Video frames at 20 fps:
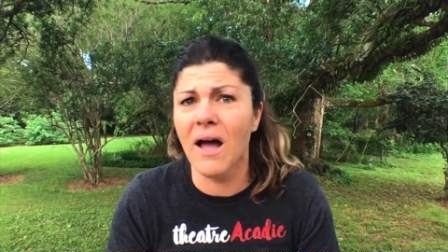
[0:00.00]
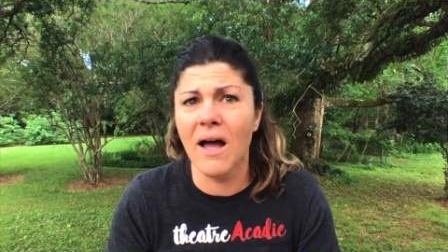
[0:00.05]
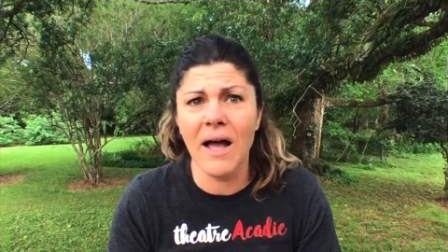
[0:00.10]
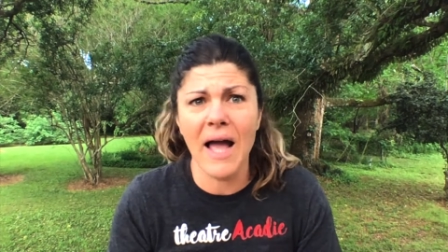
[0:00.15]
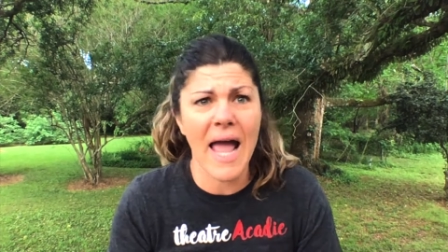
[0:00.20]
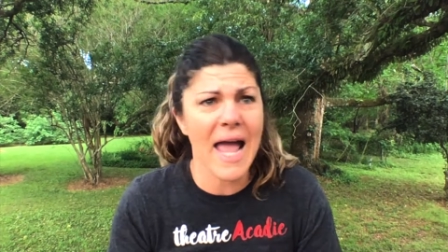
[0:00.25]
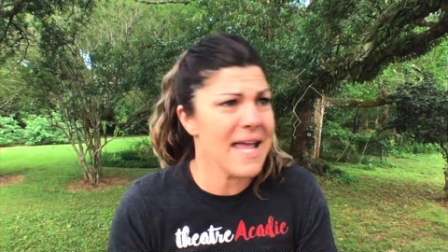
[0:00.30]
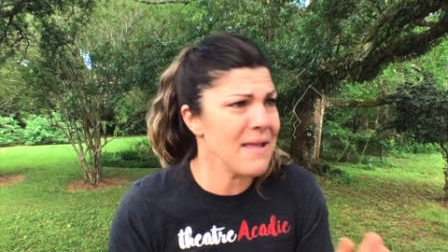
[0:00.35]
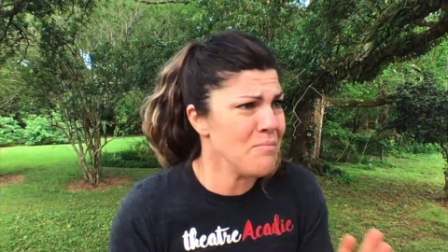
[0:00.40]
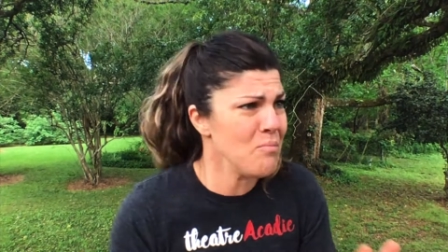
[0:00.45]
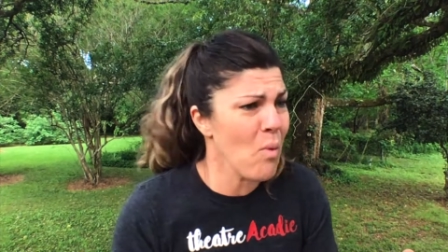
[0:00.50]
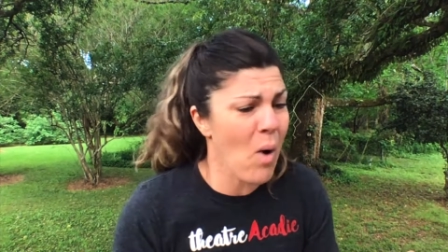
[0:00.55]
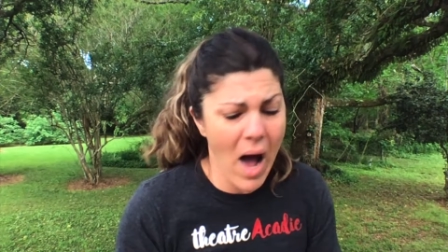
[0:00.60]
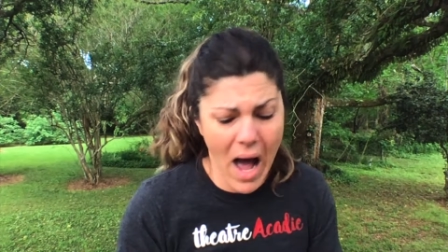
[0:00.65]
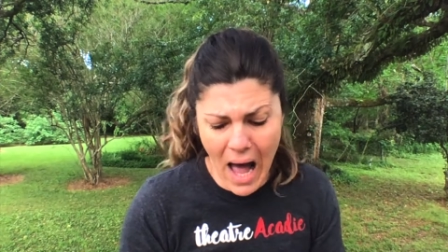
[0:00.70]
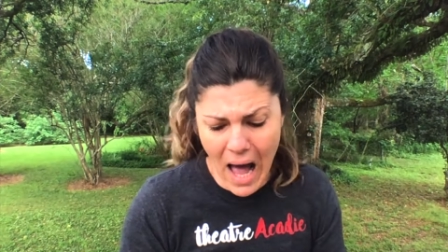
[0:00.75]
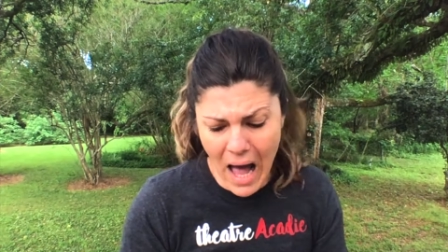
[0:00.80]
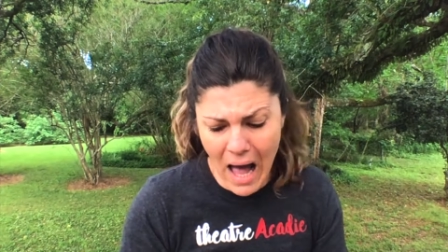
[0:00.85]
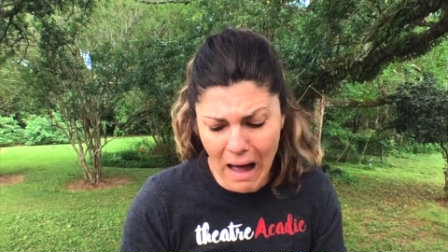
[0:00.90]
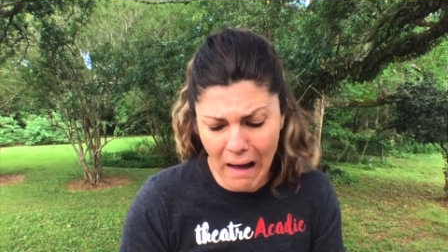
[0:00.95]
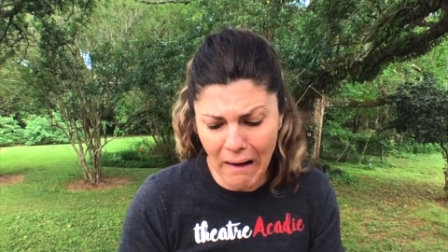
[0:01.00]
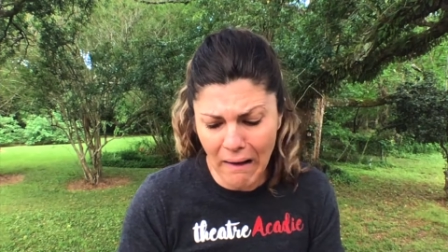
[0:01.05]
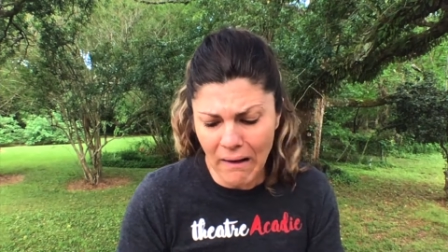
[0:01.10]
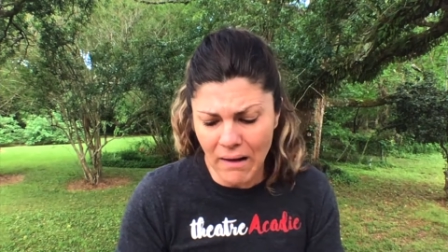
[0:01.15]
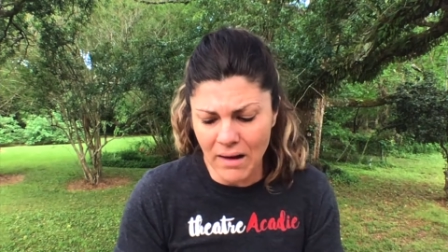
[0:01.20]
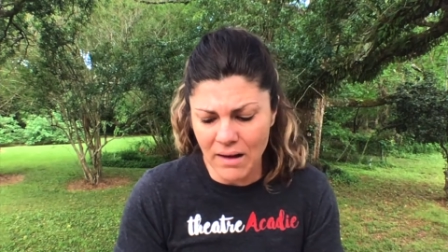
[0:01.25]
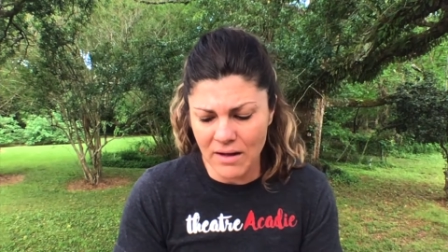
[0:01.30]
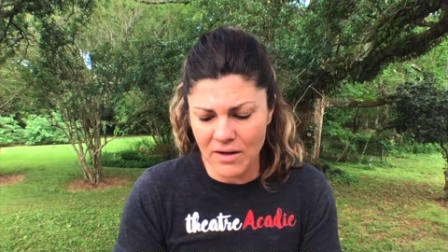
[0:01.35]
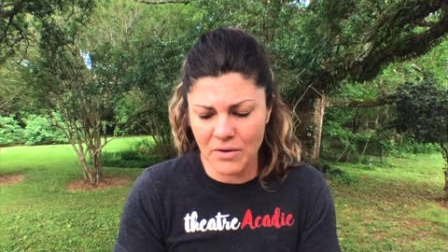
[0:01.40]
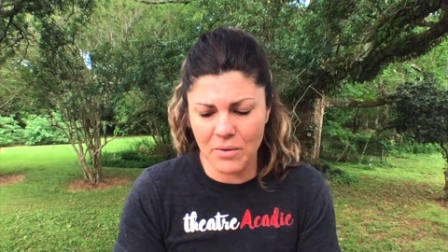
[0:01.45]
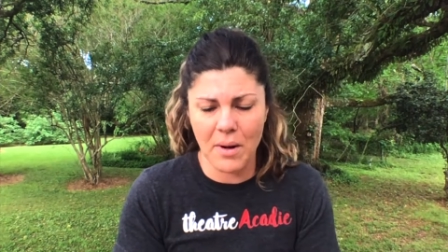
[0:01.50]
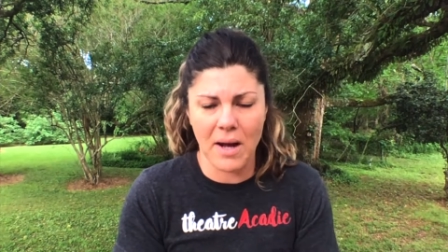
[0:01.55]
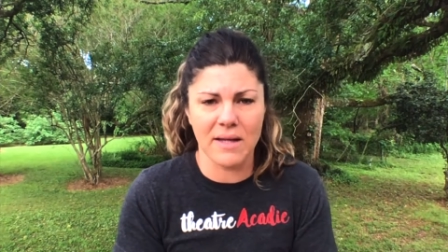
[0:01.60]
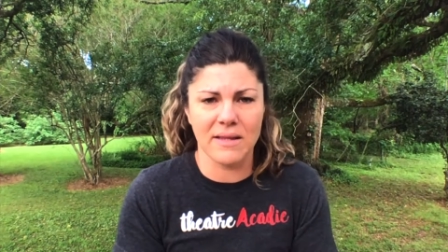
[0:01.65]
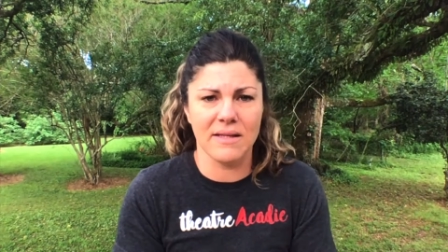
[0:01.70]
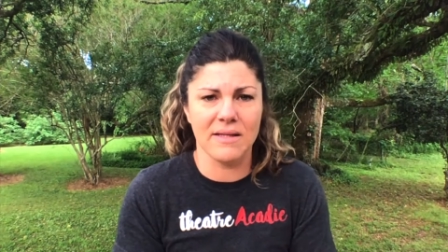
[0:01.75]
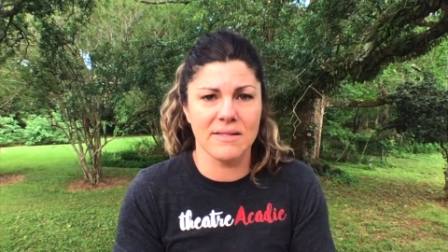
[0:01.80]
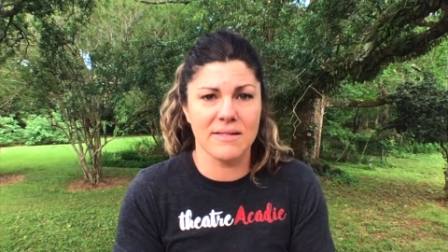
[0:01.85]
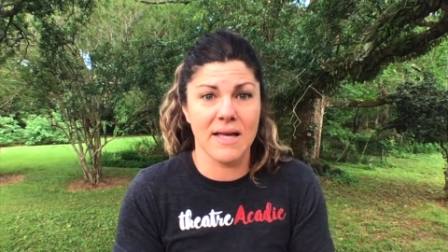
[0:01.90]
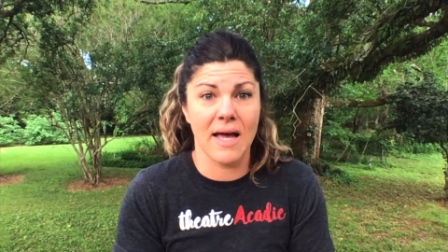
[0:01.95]
Aide-moi!" cried
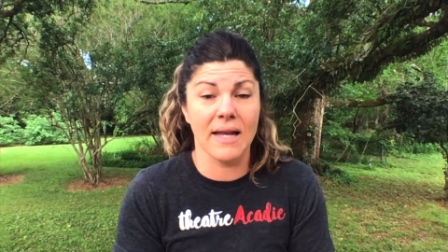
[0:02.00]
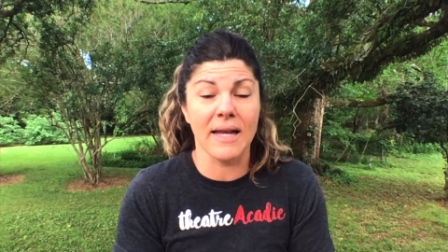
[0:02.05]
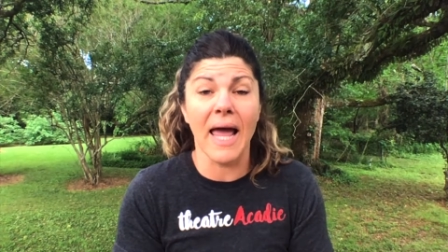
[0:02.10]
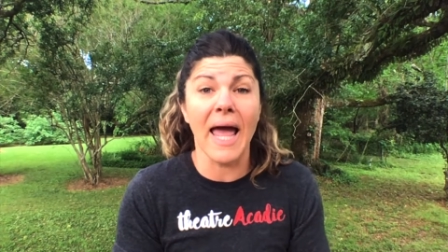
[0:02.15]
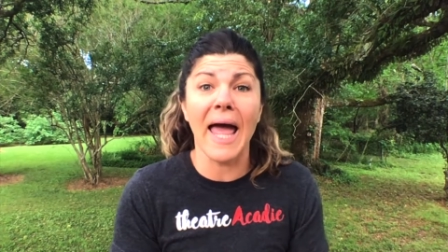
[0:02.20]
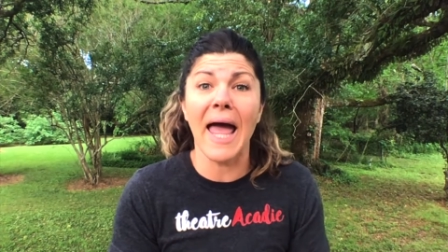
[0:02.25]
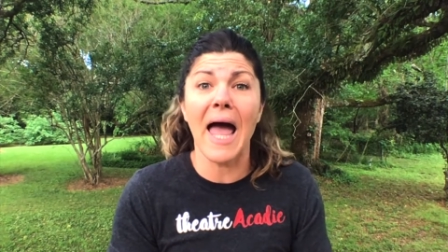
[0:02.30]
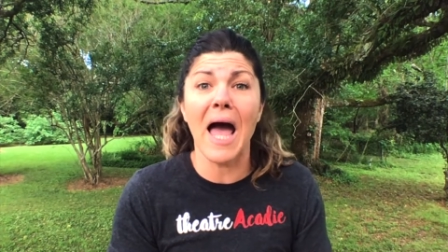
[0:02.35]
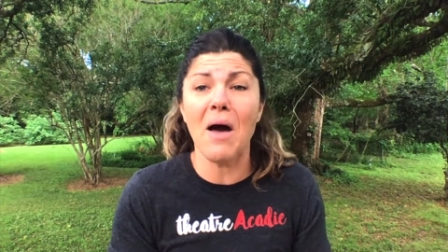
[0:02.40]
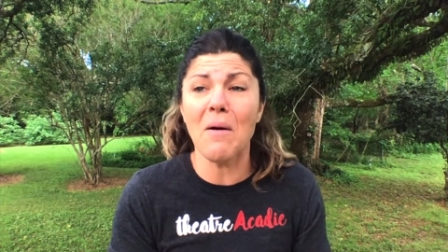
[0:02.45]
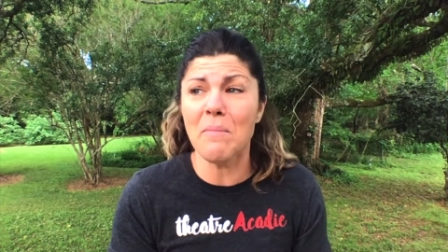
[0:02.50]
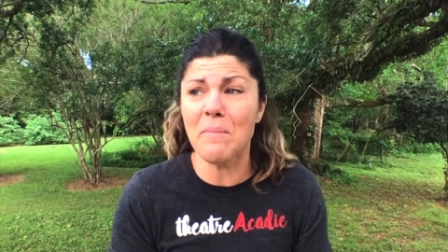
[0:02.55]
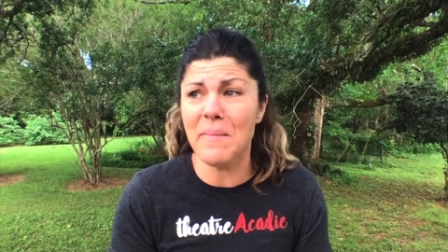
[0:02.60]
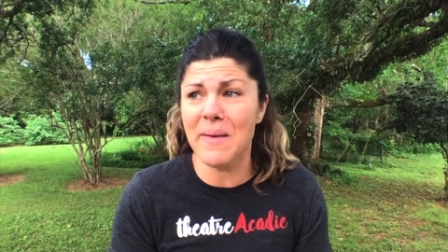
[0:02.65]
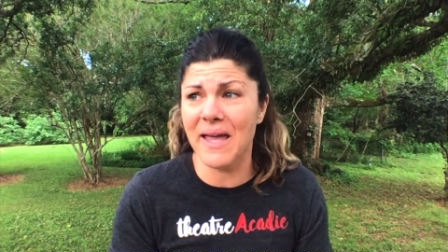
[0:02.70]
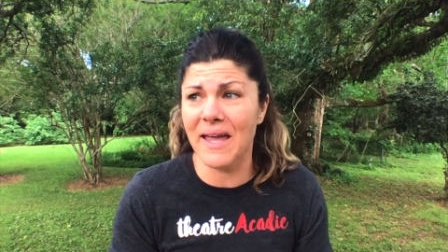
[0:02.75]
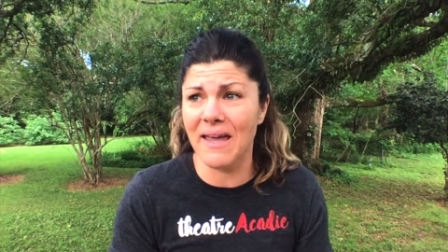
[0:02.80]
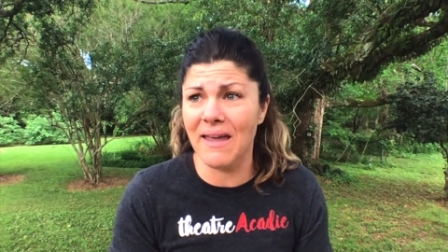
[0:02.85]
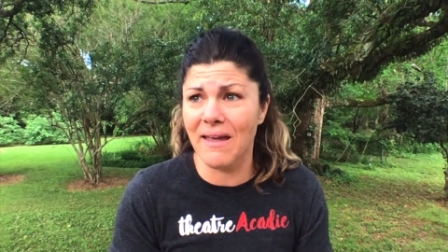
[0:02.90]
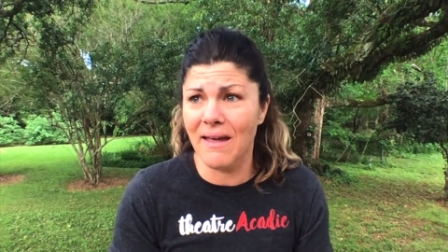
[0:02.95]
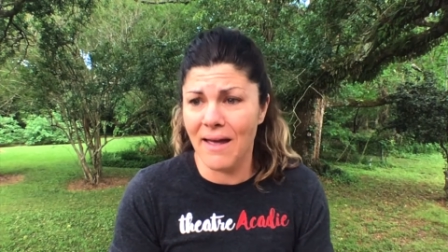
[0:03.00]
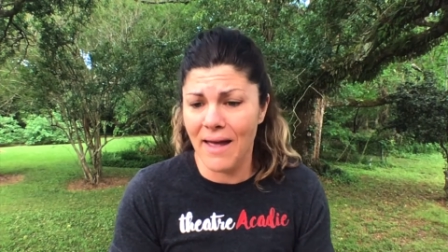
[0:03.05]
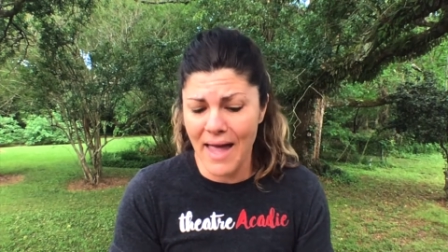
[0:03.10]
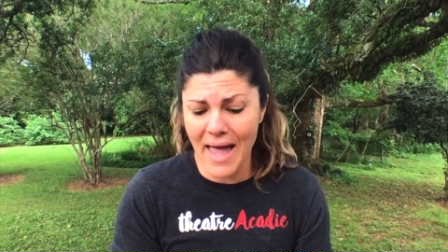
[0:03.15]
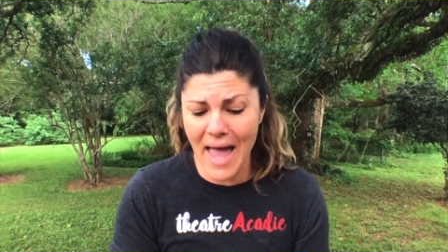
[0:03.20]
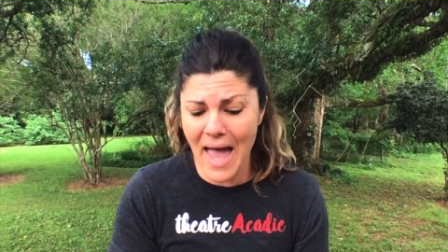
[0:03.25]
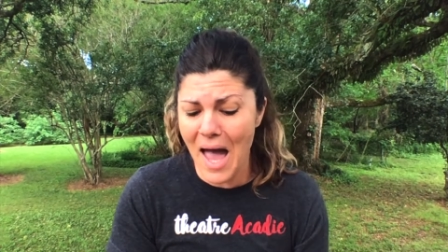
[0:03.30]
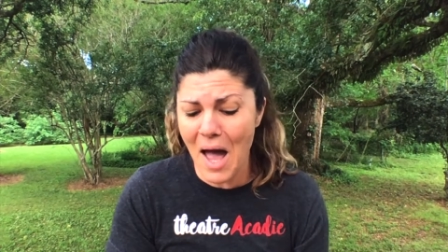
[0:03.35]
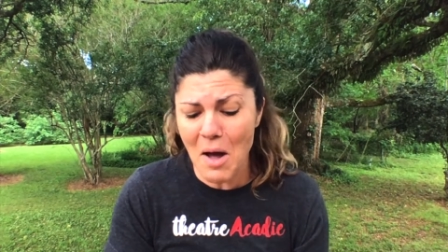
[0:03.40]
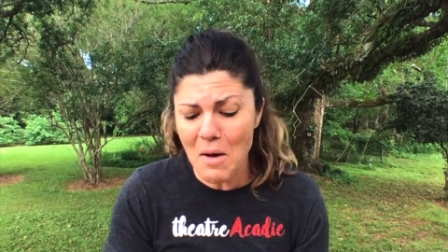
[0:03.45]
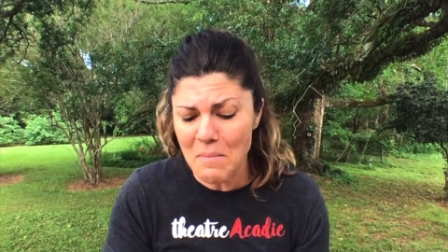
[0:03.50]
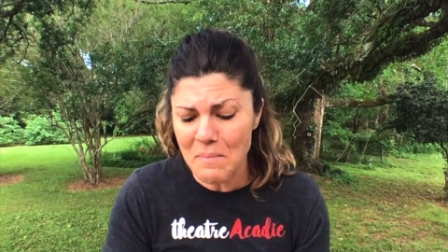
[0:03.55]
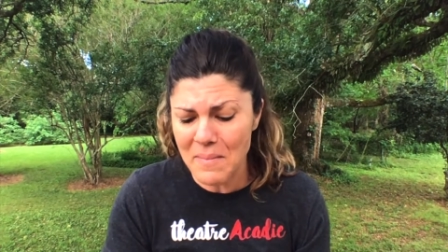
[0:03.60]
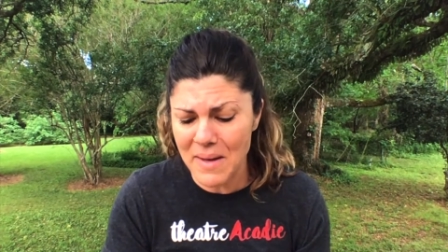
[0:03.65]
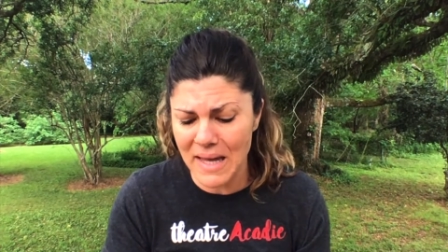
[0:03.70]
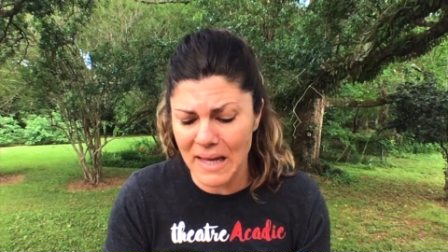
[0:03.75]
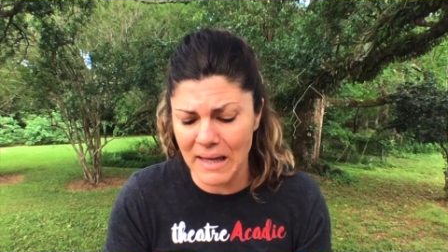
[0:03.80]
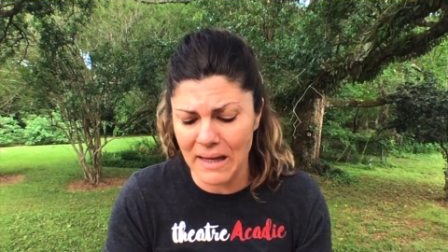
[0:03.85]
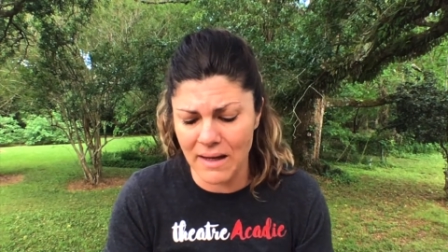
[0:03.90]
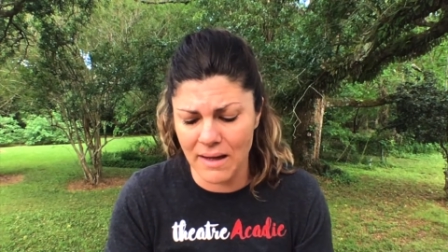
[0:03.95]
Lisette. "Help me! Help
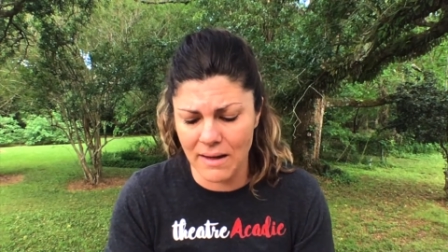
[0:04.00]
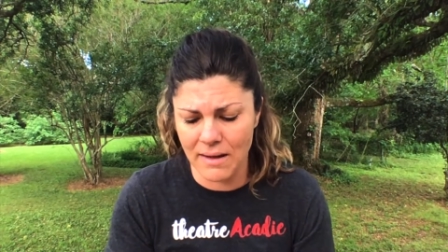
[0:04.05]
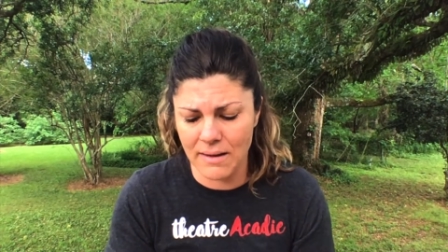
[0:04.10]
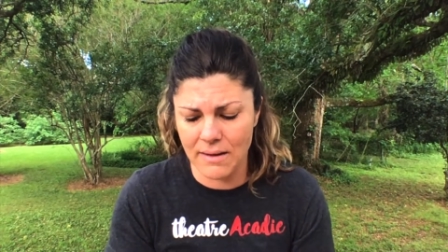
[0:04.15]
me!"